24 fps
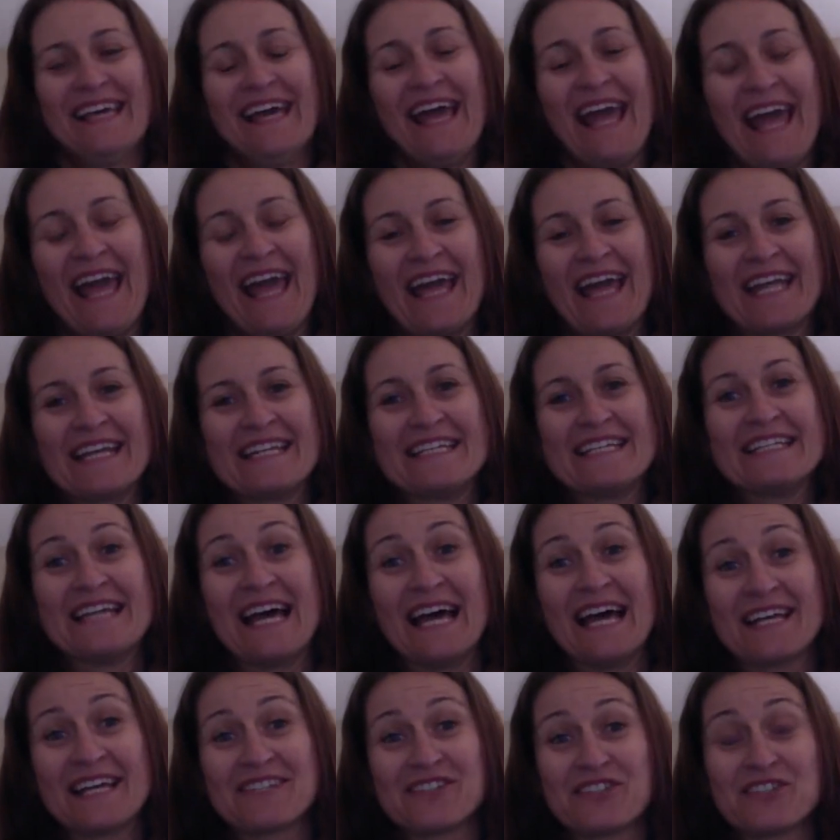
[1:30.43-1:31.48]
And
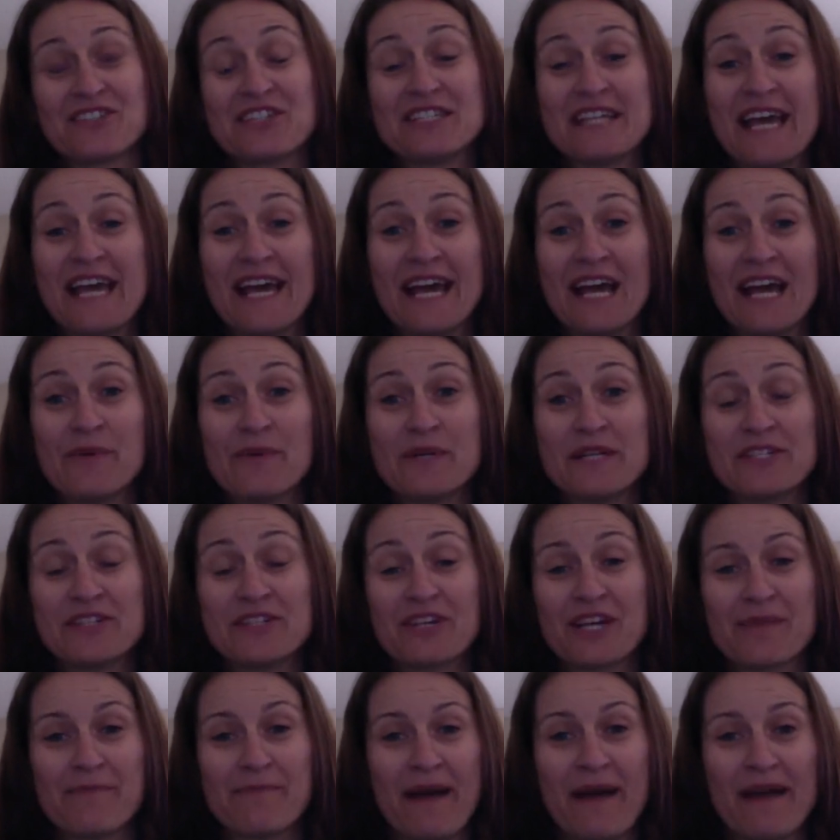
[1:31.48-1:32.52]
so today I want to
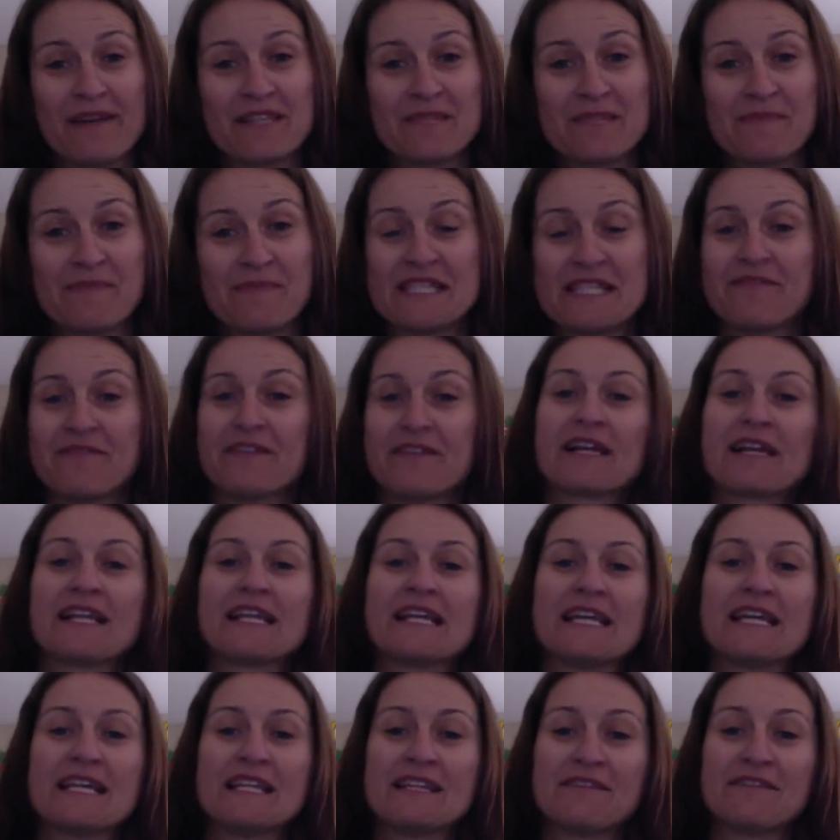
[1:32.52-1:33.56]
talk about
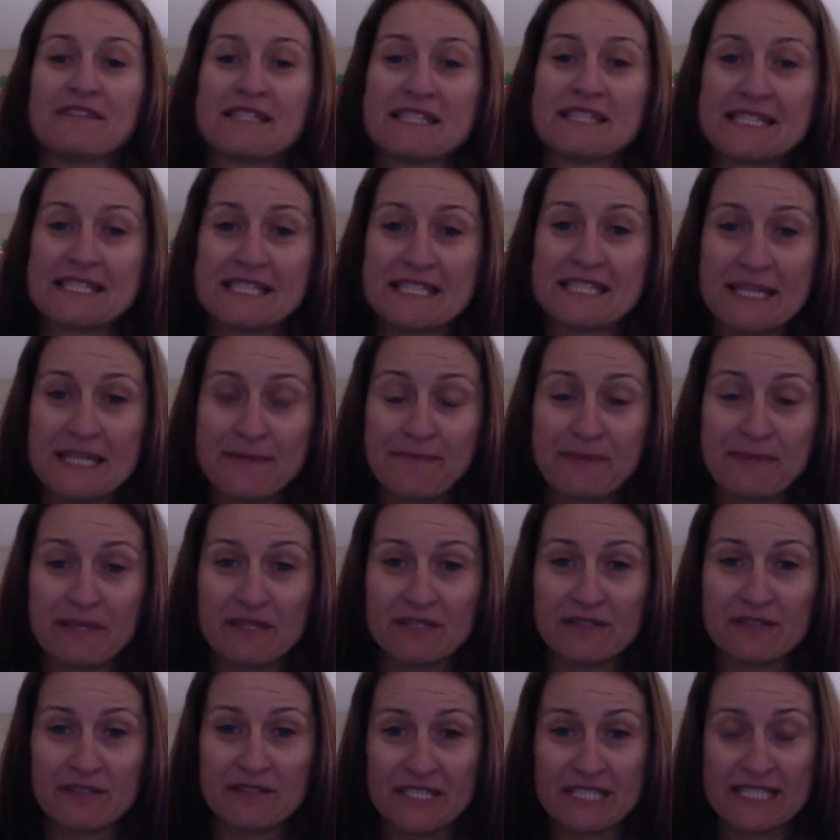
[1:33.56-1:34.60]
specifically the
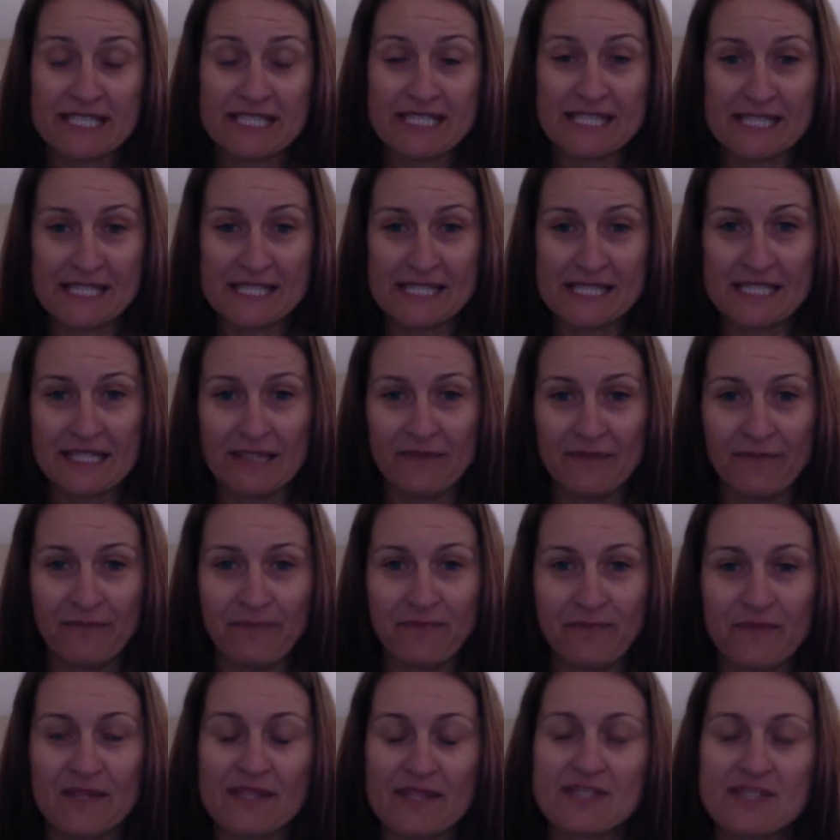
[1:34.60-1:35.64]
vestibular system.
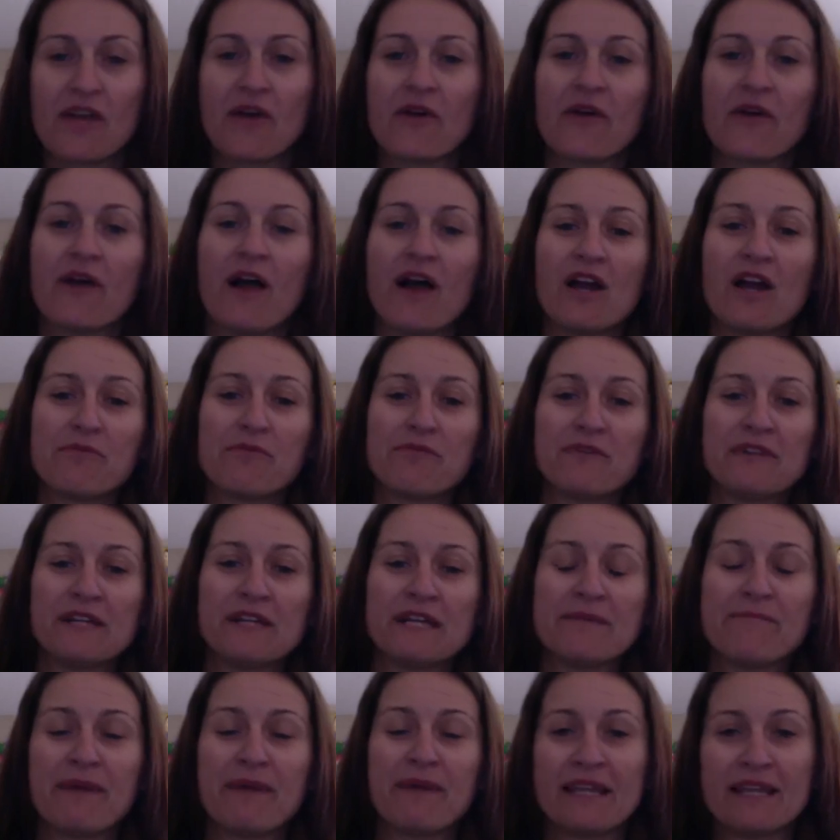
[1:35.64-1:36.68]
So
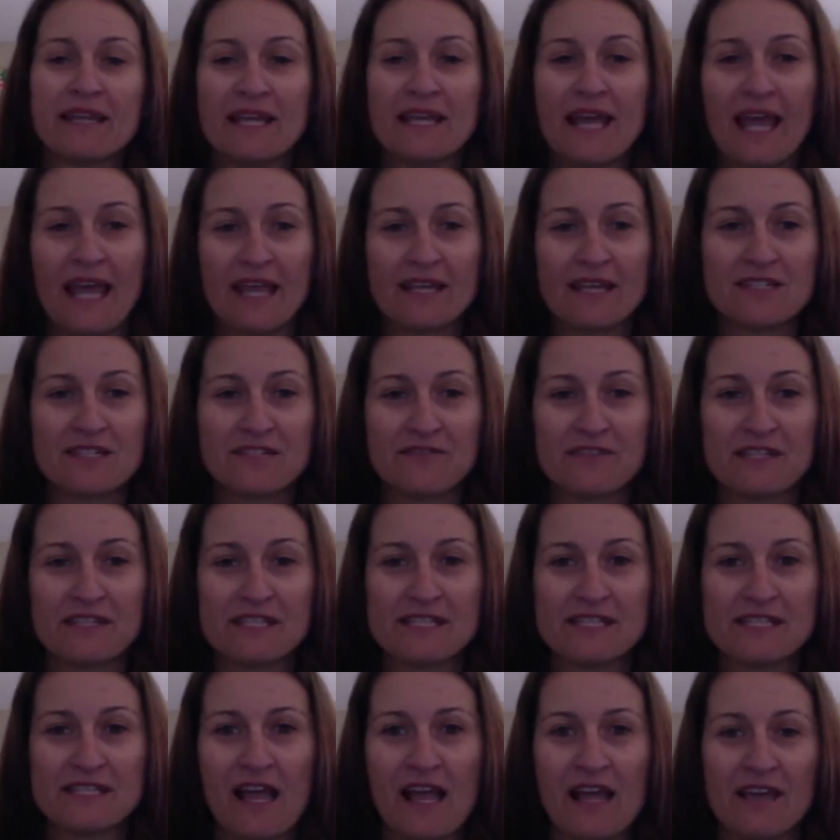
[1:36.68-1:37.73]
hopefully by the end of
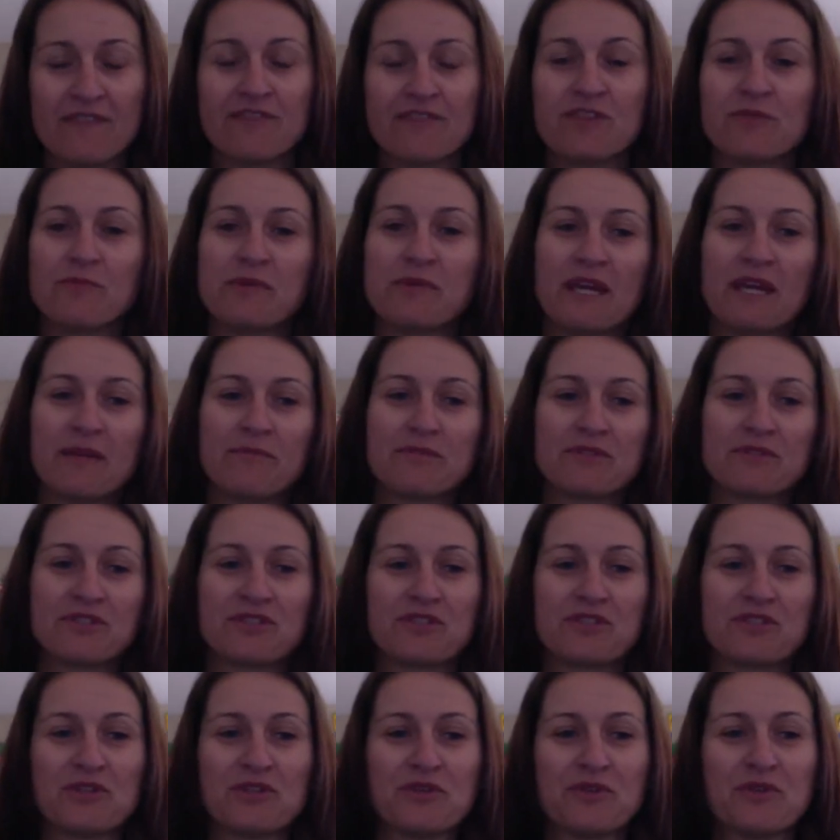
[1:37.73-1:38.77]
this live, you'll be able
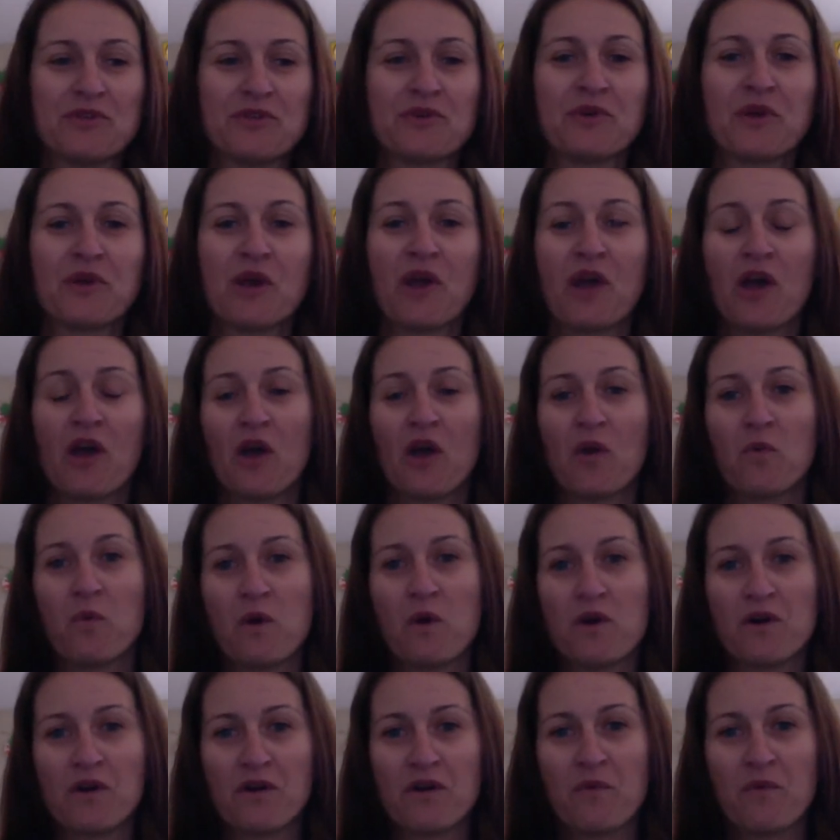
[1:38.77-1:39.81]
to
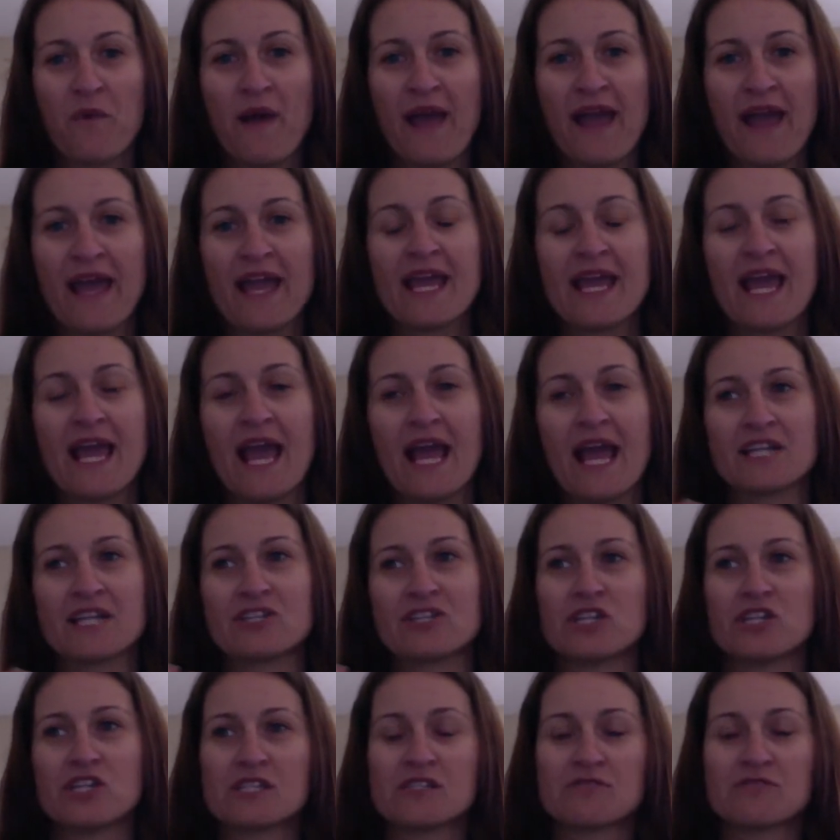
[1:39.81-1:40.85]
walk away and
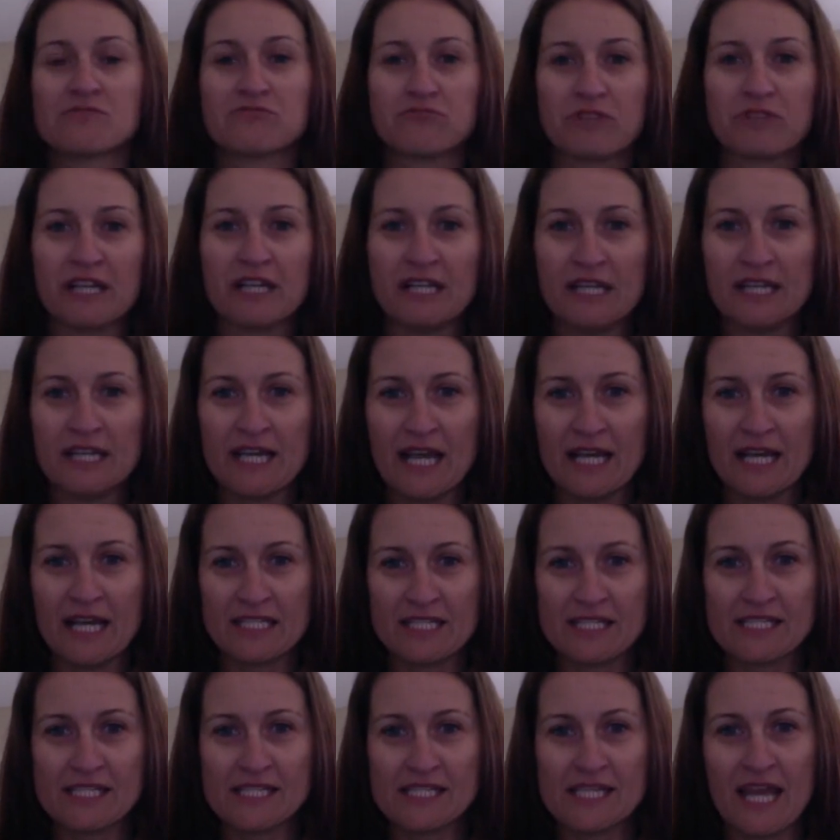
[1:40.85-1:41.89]
just really
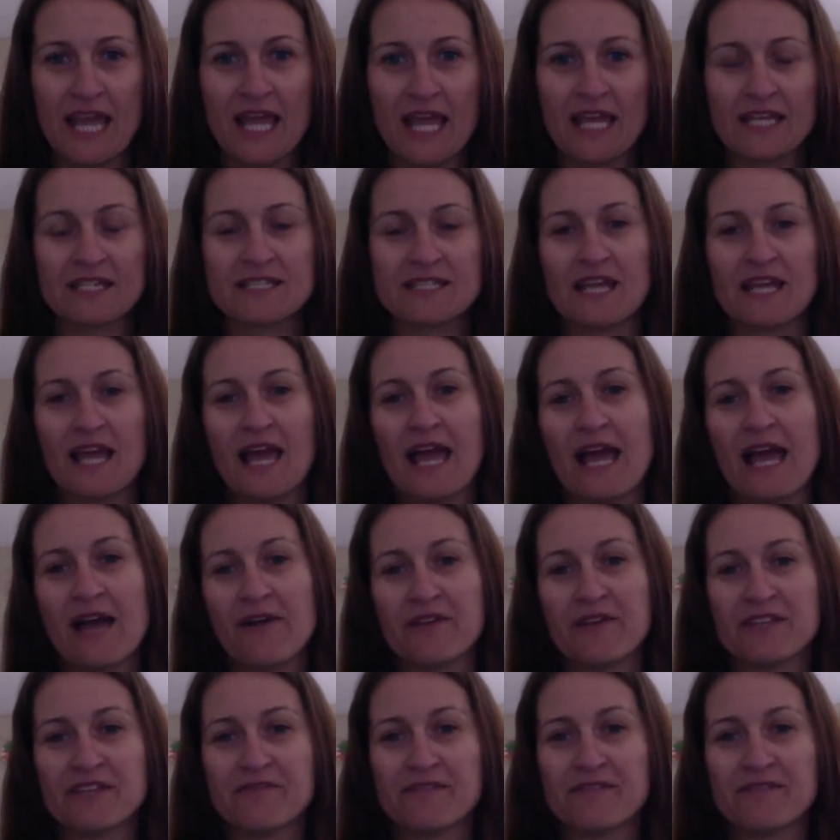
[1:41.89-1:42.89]
understand how